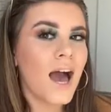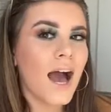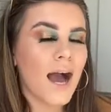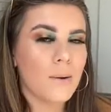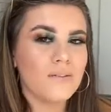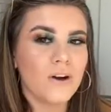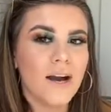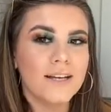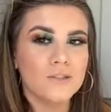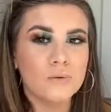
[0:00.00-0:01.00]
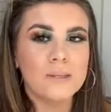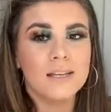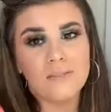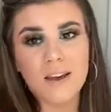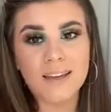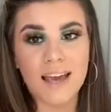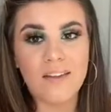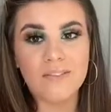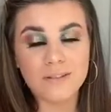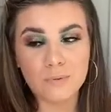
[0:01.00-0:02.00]
However, I do believe
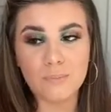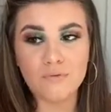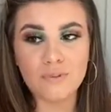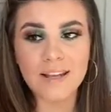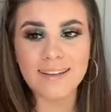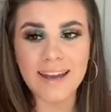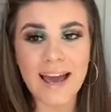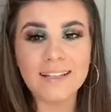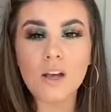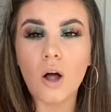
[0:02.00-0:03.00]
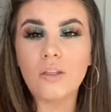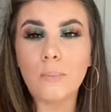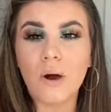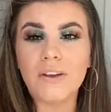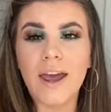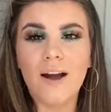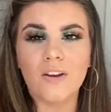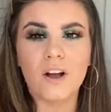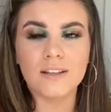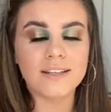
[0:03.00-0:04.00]
again this would be really nice on the body on
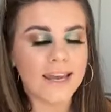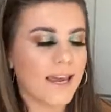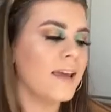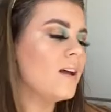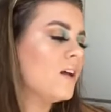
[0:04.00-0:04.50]
holiday.